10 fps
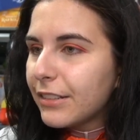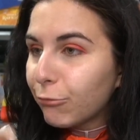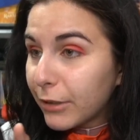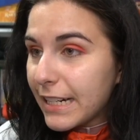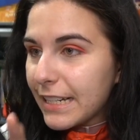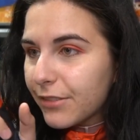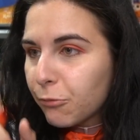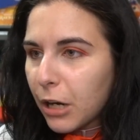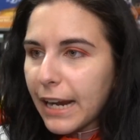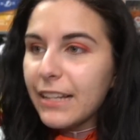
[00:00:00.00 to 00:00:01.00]
Rees,
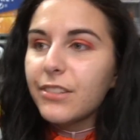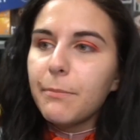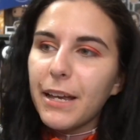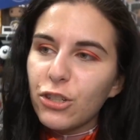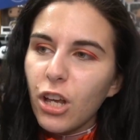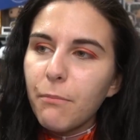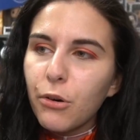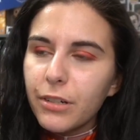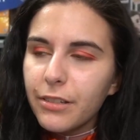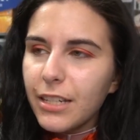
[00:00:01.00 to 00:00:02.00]
Ryan, Sebastian
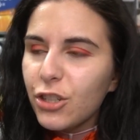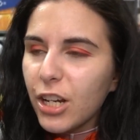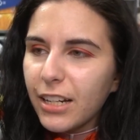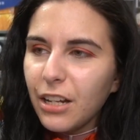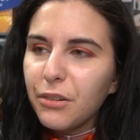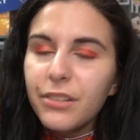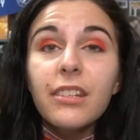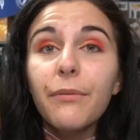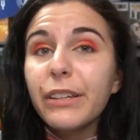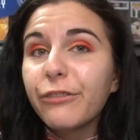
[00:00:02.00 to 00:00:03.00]
Morency, Shannon Hoon
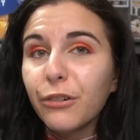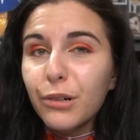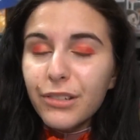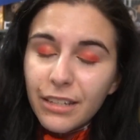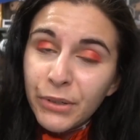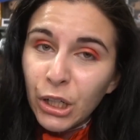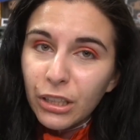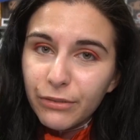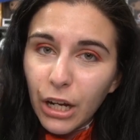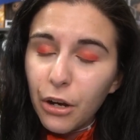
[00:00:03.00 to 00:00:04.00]
74, Stephen
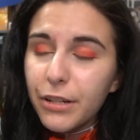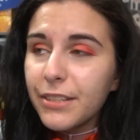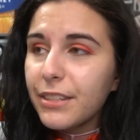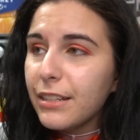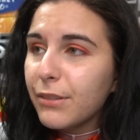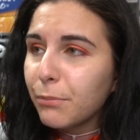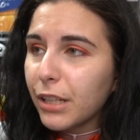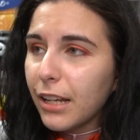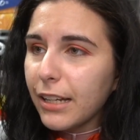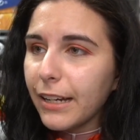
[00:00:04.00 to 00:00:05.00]
Olivo, and Stephen
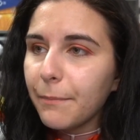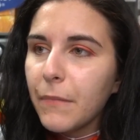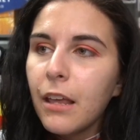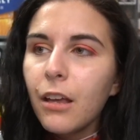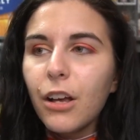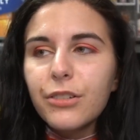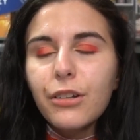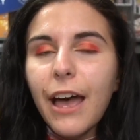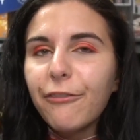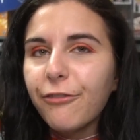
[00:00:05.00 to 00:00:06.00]
Blind. Also do
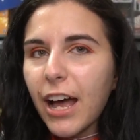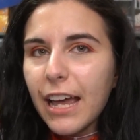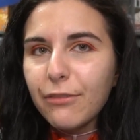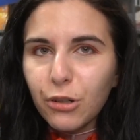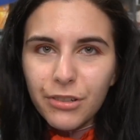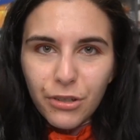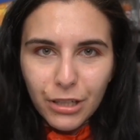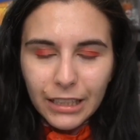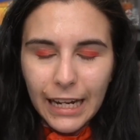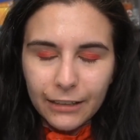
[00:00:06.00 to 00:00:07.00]
have five Crystal
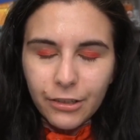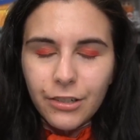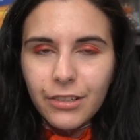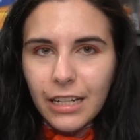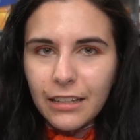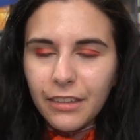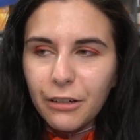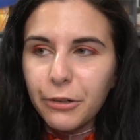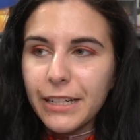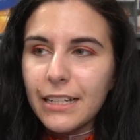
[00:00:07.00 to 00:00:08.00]
Collectors, Anthony
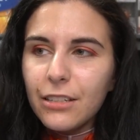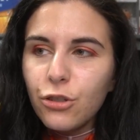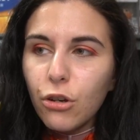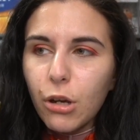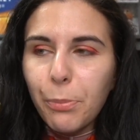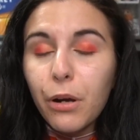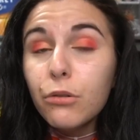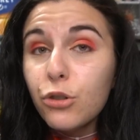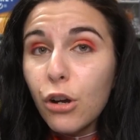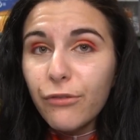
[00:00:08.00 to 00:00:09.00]
Ruiz,
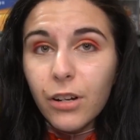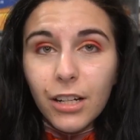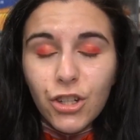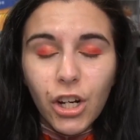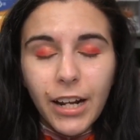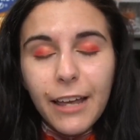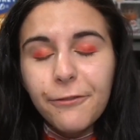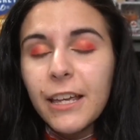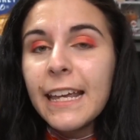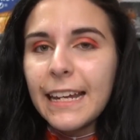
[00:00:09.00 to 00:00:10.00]
Jocopo, Joe Vaughn, Sean
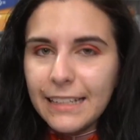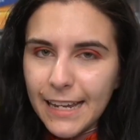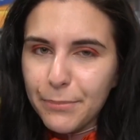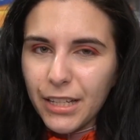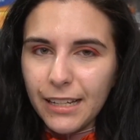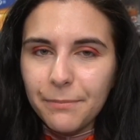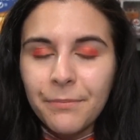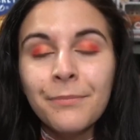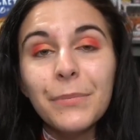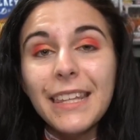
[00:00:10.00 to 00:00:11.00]
F., and Tibbsley.
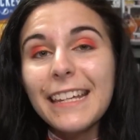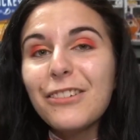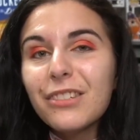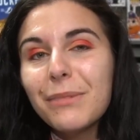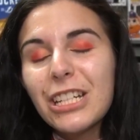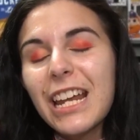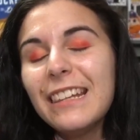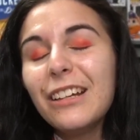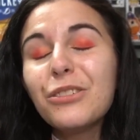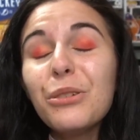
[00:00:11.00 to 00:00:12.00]
But thank you so much
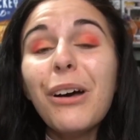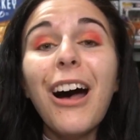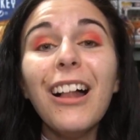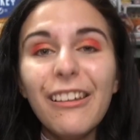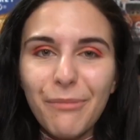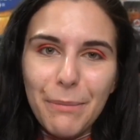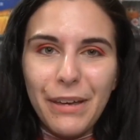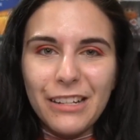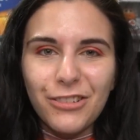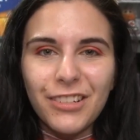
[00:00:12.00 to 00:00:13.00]
again, though, to all of my
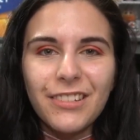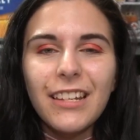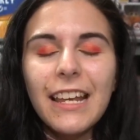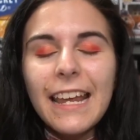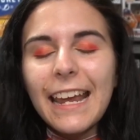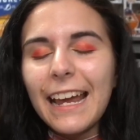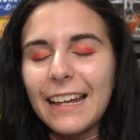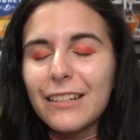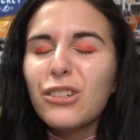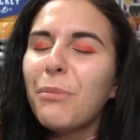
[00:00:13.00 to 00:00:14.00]
patrons.
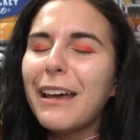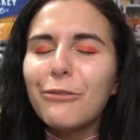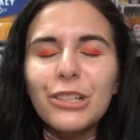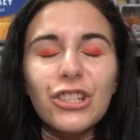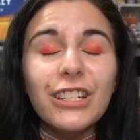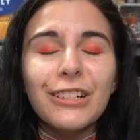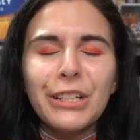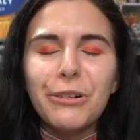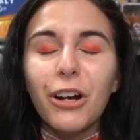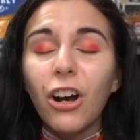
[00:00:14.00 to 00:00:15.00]
And no matter which tier
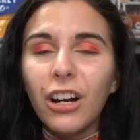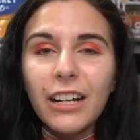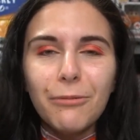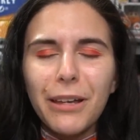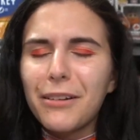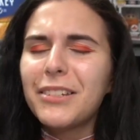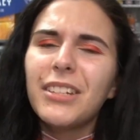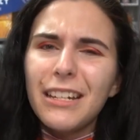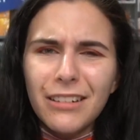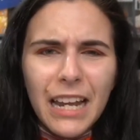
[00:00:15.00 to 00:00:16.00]
you're on, whether I
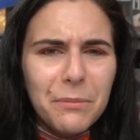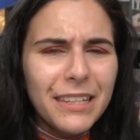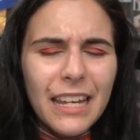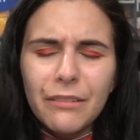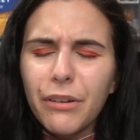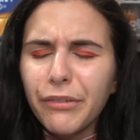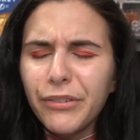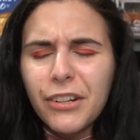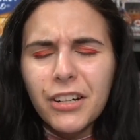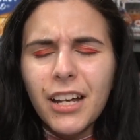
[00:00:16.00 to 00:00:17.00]
say your name at the end of every
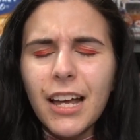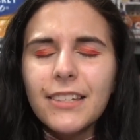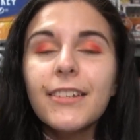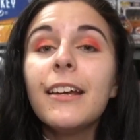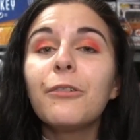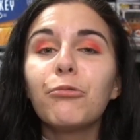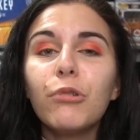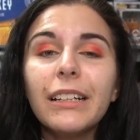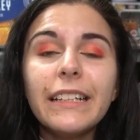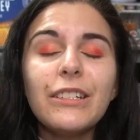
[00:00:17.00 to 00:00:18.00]
video or not,
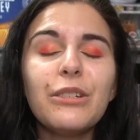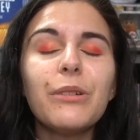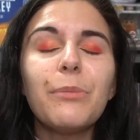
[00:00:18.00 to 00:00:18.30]
really do